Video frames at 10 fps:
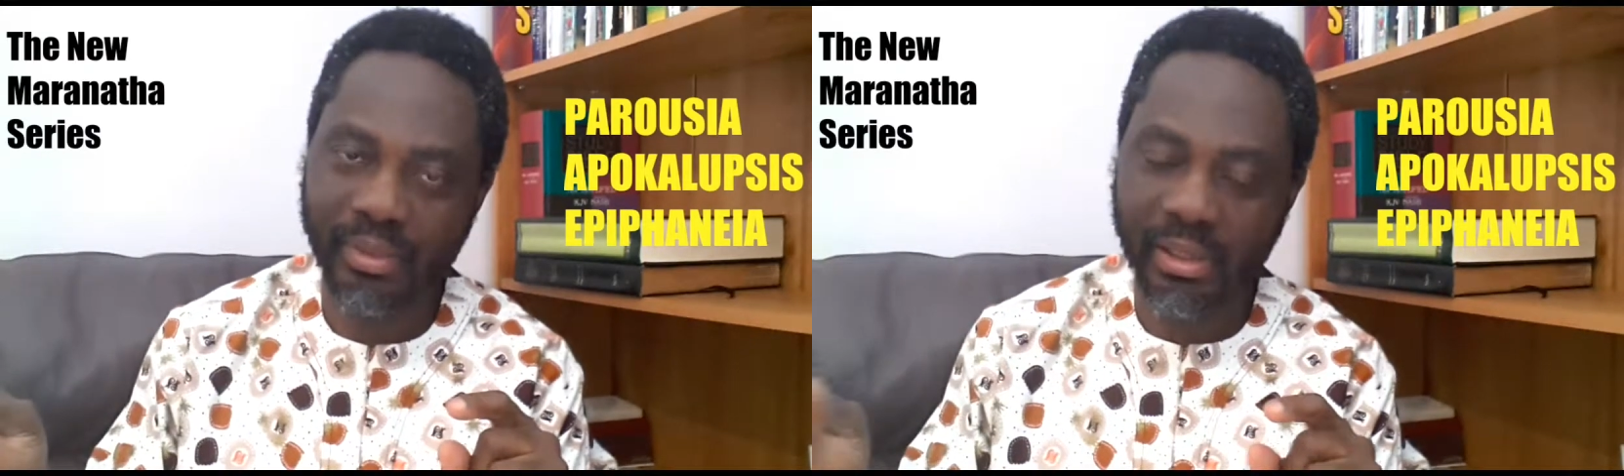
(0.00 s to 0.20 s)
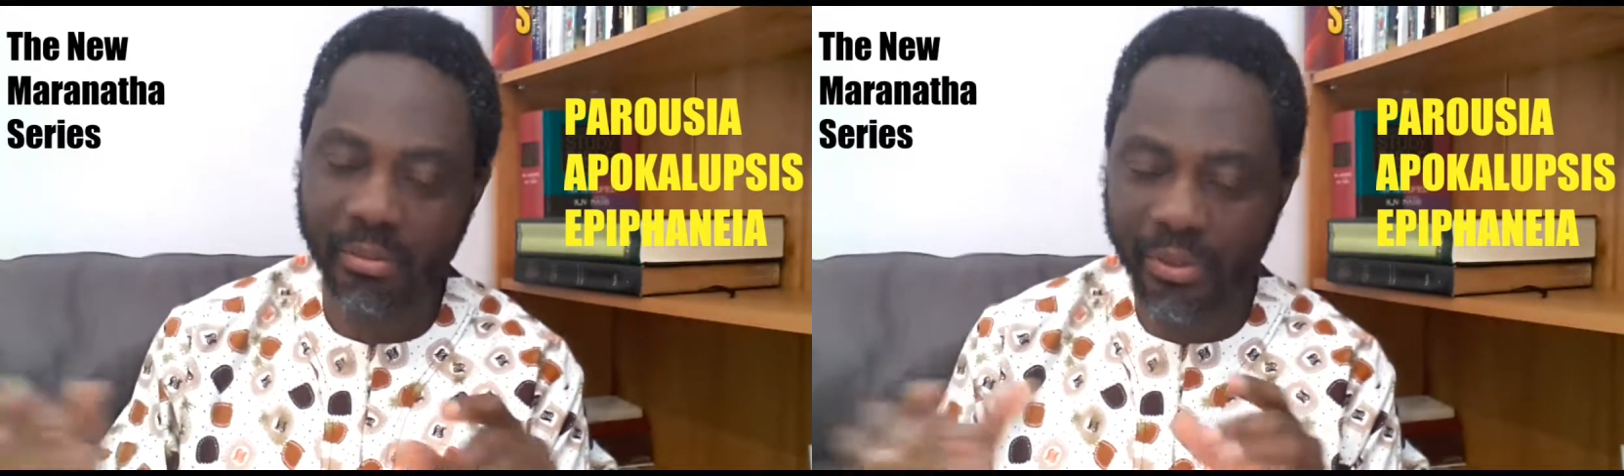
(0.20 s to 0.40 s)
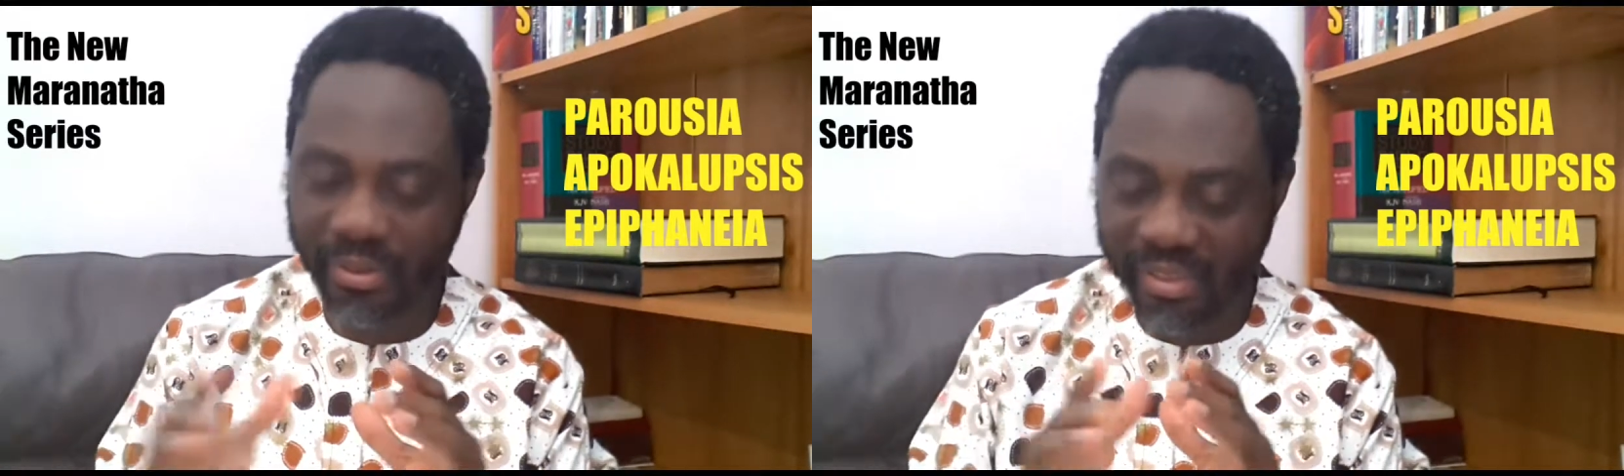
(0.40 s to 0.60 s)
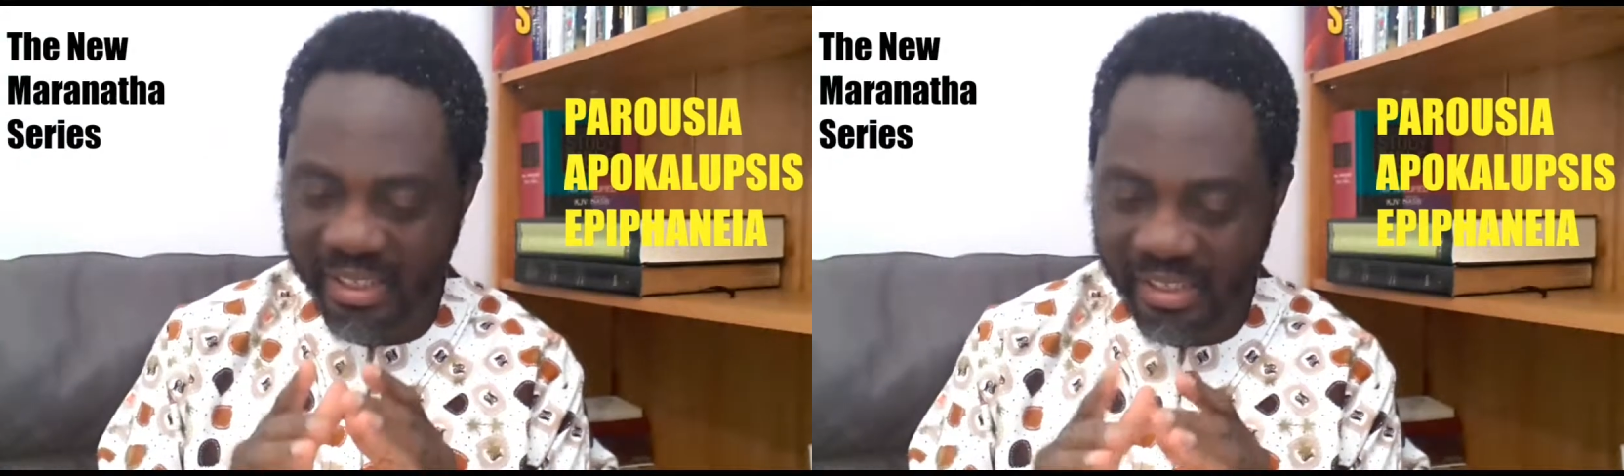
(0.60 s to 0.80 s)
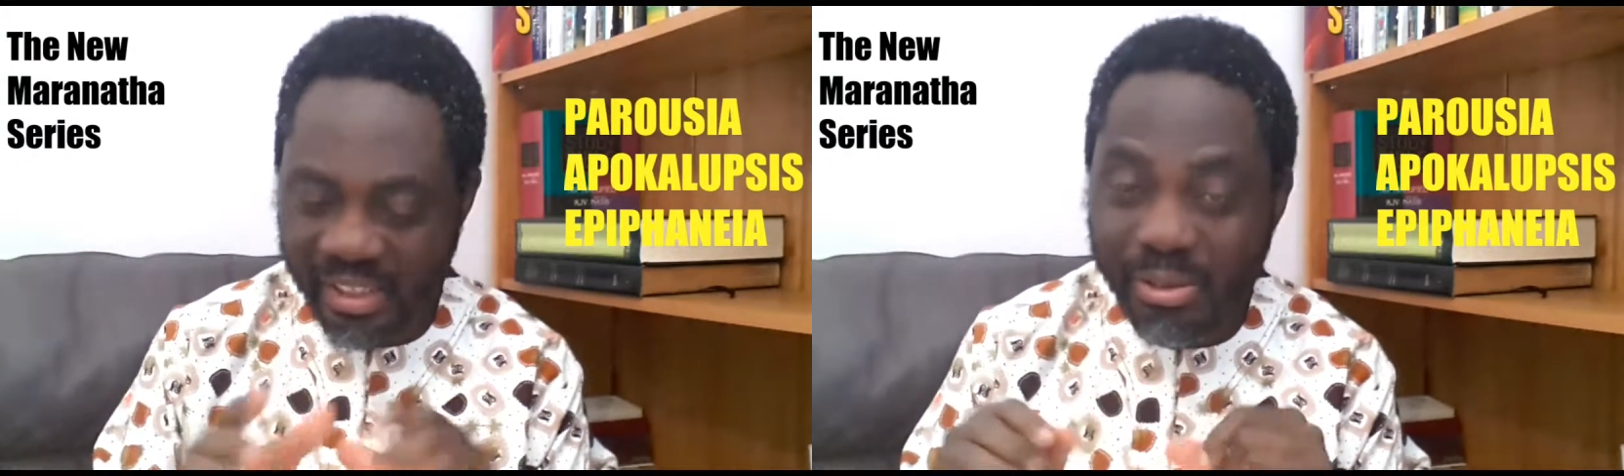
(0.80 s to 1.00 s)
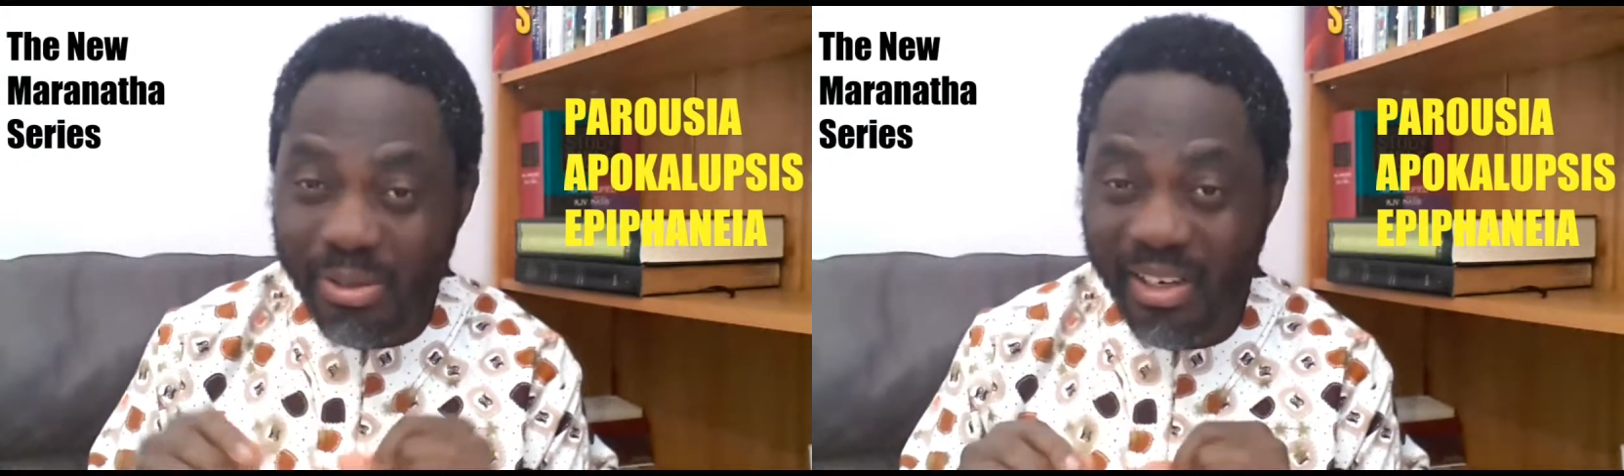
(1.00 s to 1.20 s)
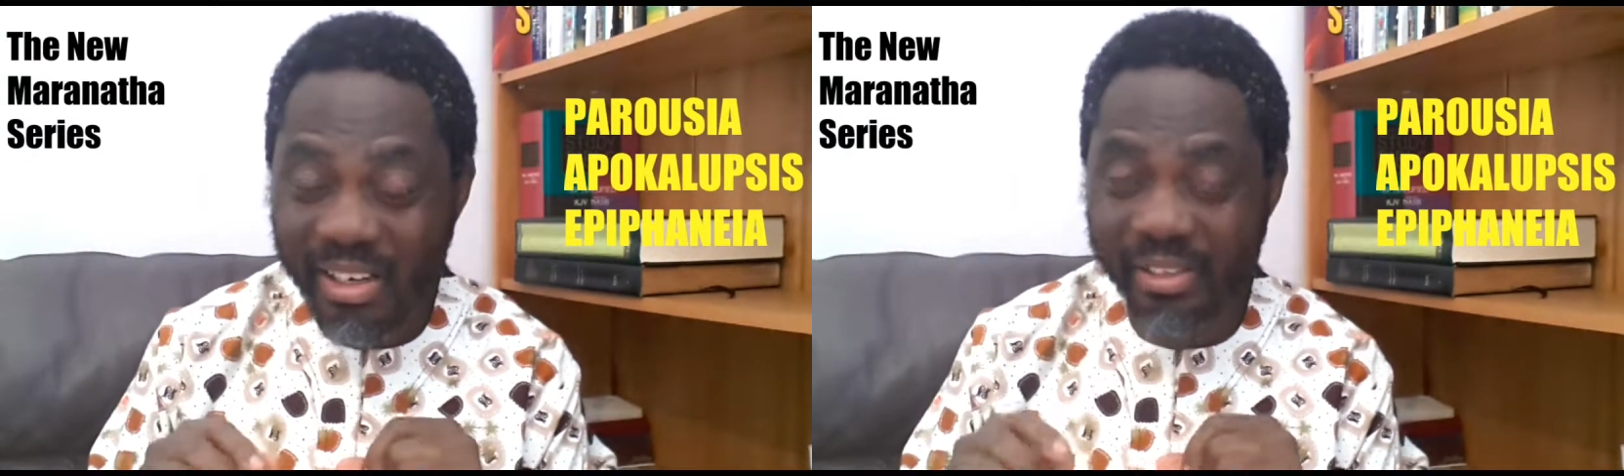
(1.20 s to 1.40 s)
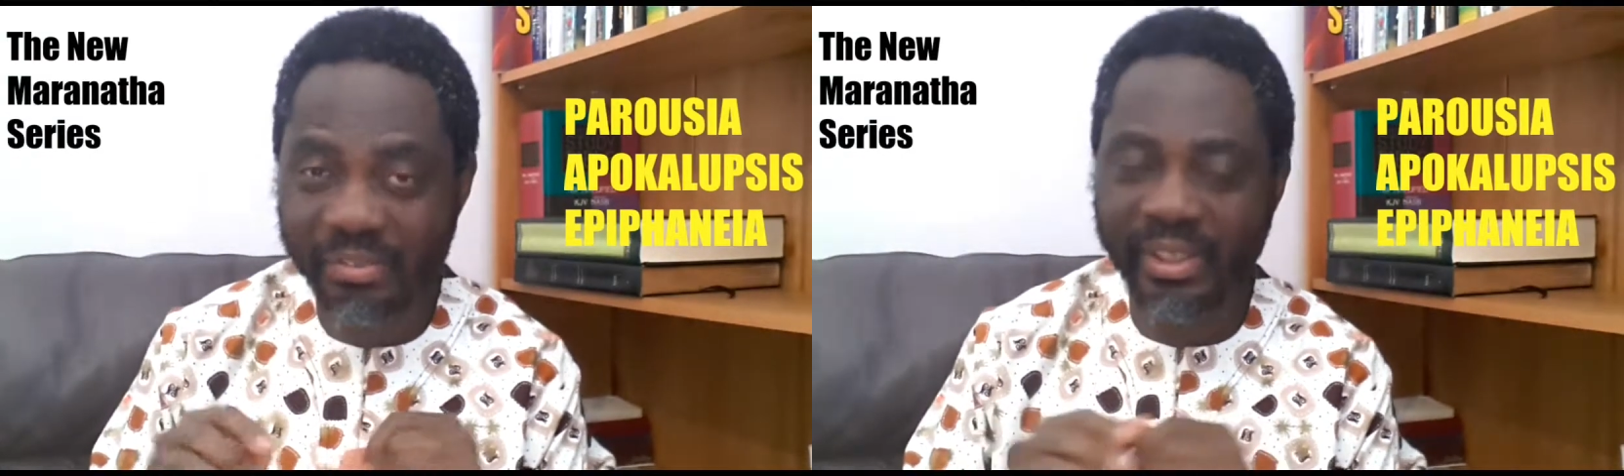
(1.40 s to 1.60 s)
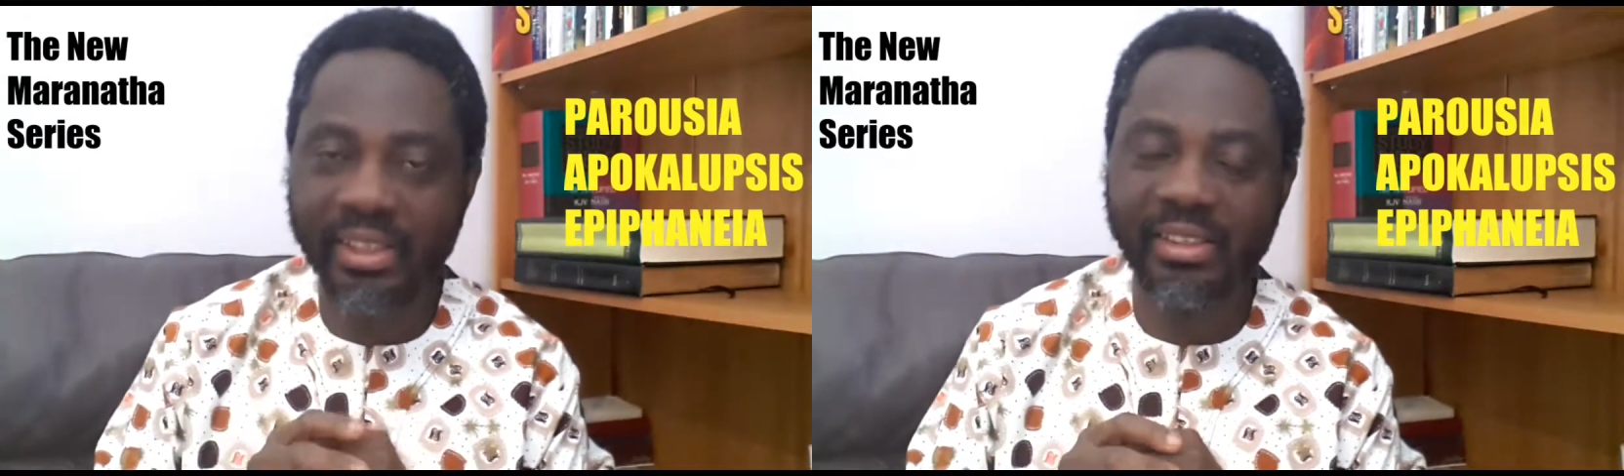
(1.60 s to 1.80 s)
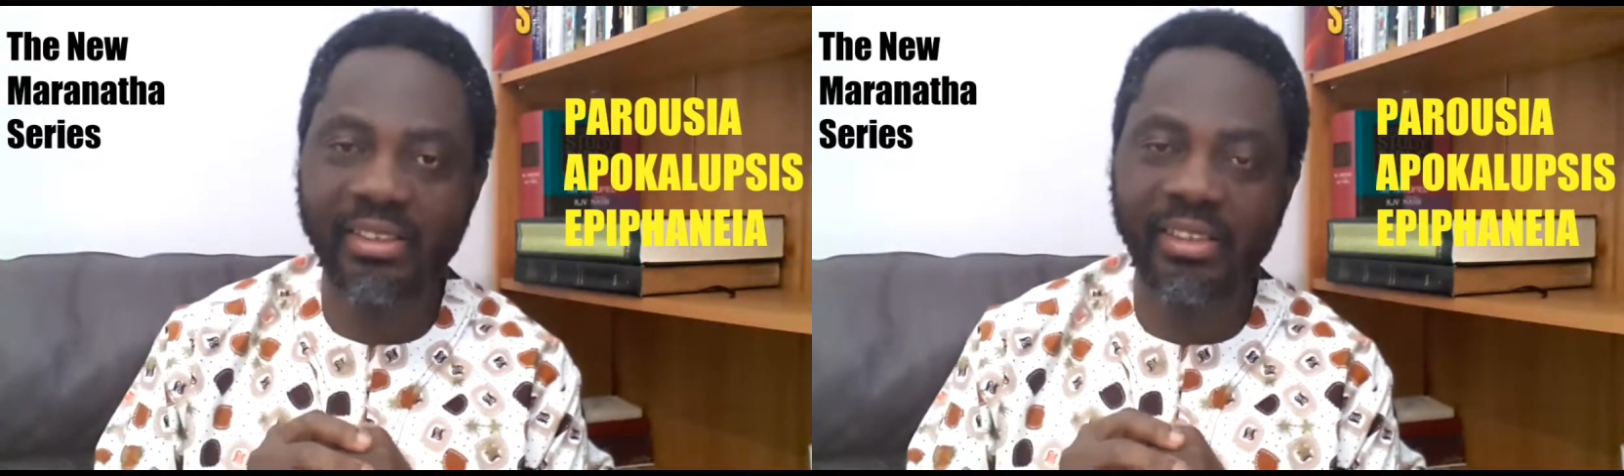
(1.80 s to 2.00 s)
Now, because I need to
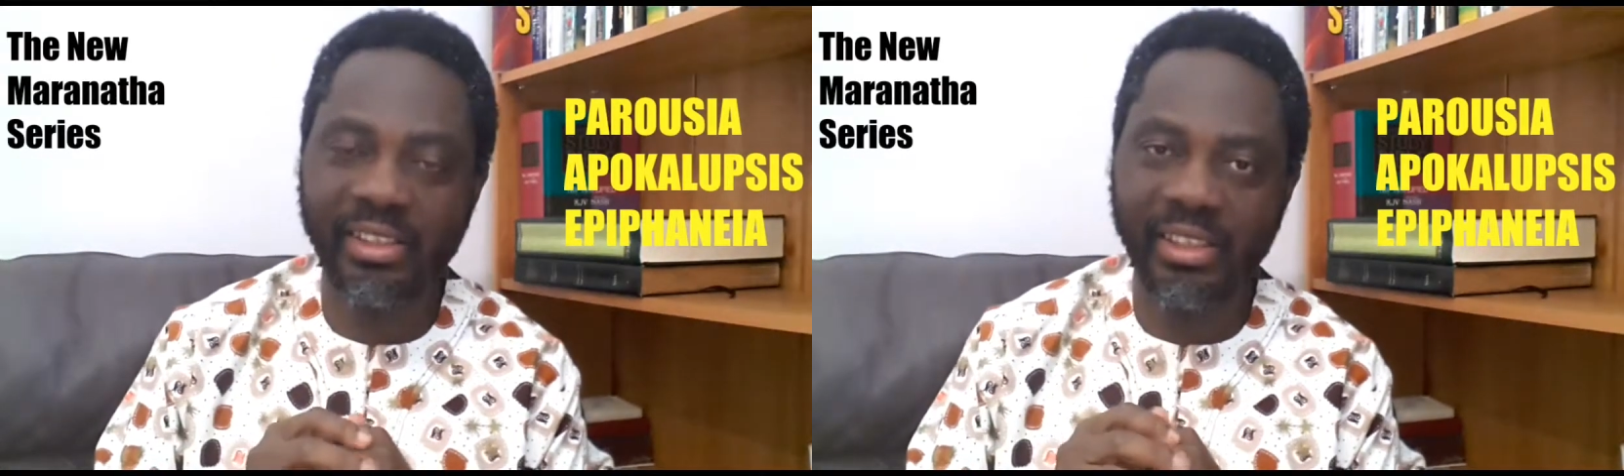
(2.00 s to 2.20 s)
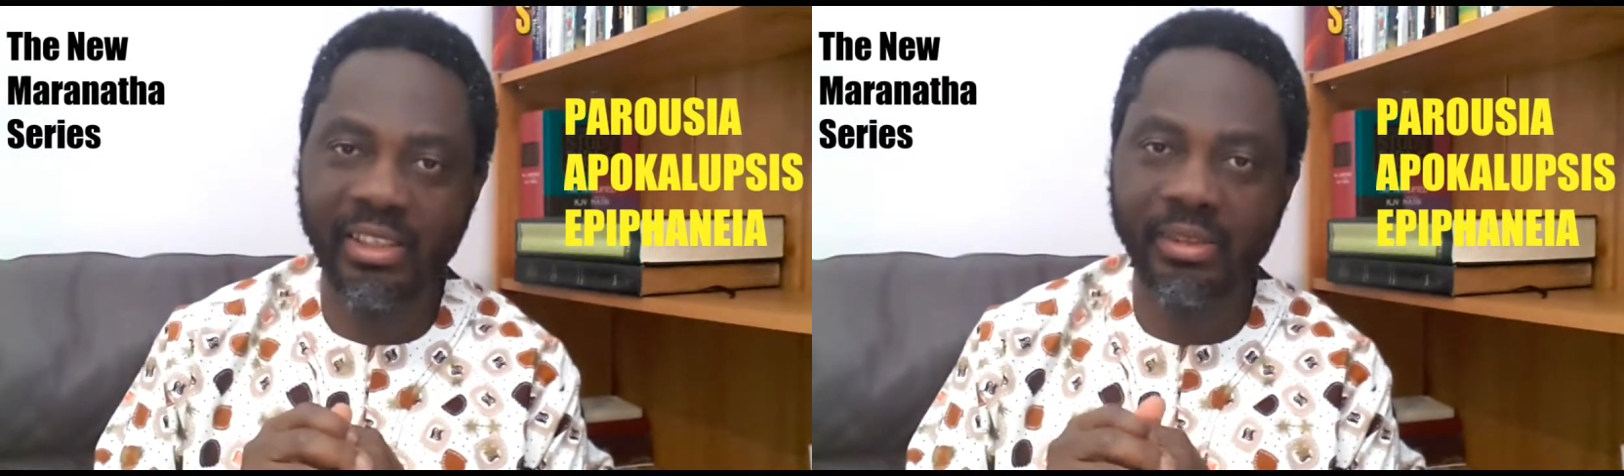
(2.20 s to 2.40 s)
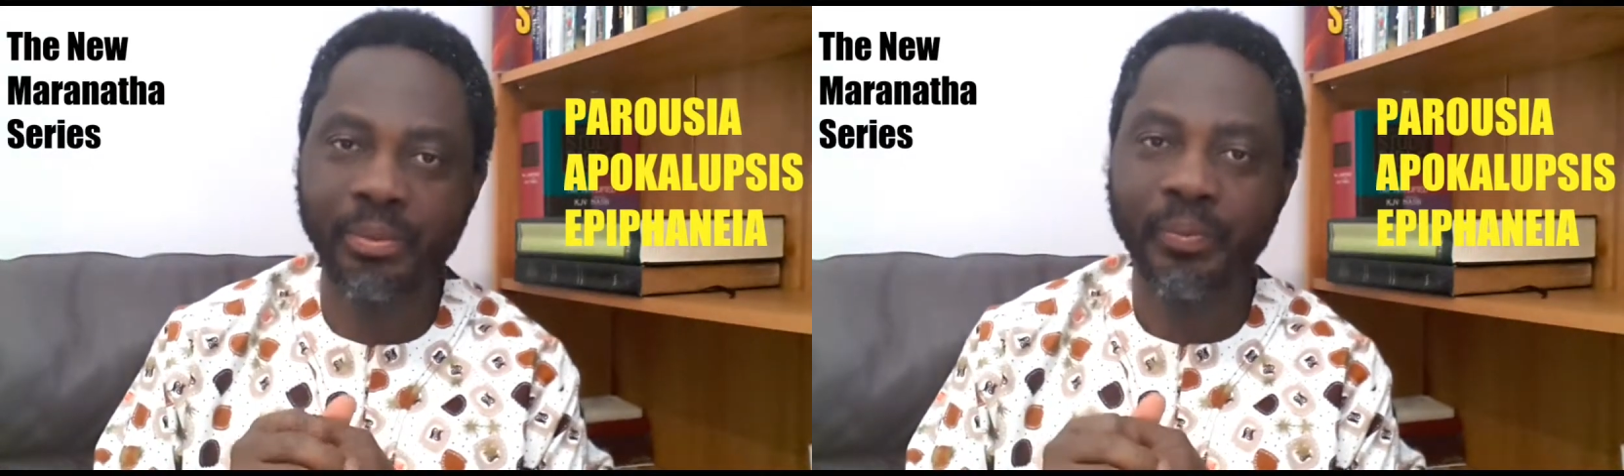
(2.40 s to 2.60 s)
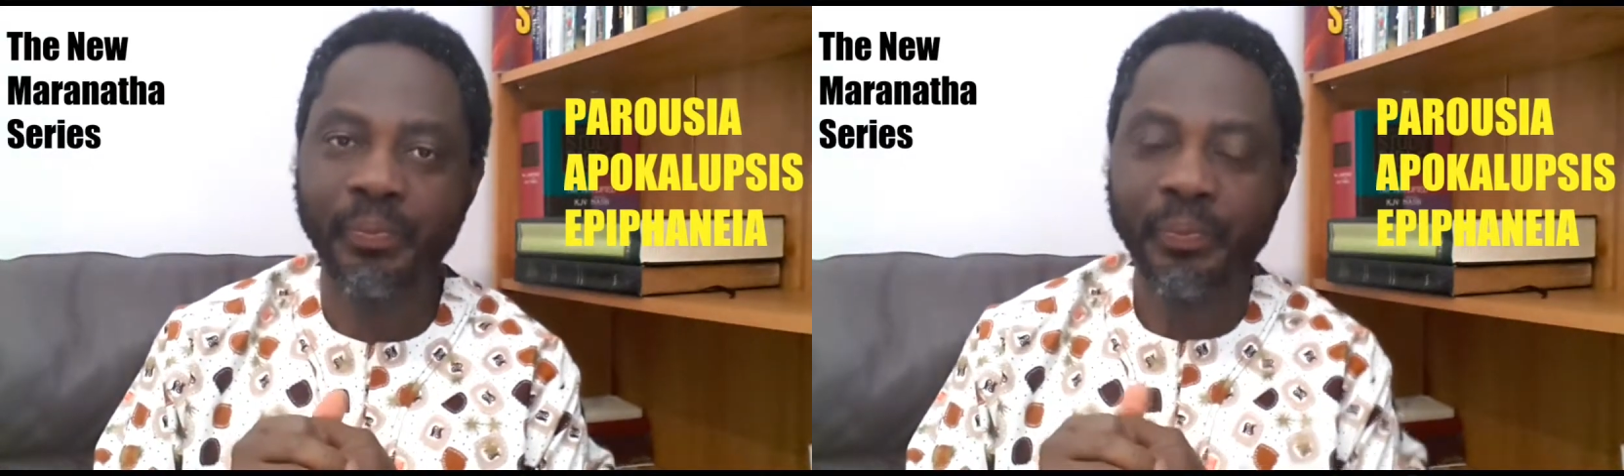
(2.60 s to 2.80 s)
clarify this here,